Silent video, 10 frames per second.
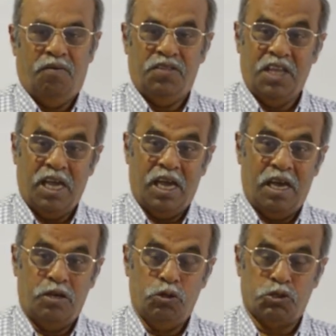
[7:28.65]
They
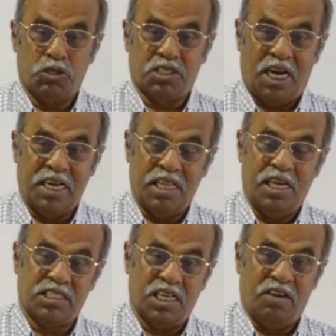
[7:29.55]
used to study
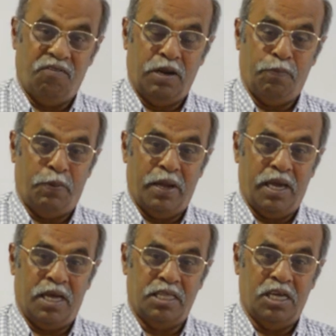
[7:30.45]
each and every
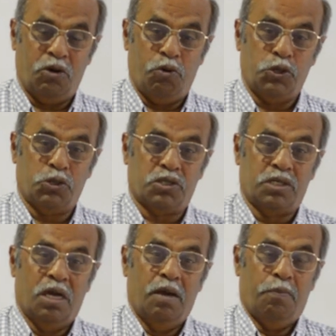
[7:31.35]
player they are going to
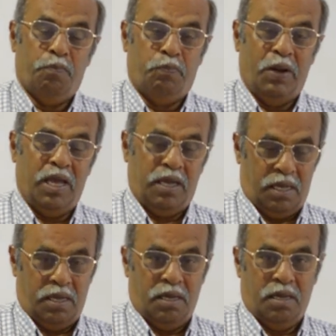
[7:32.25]
play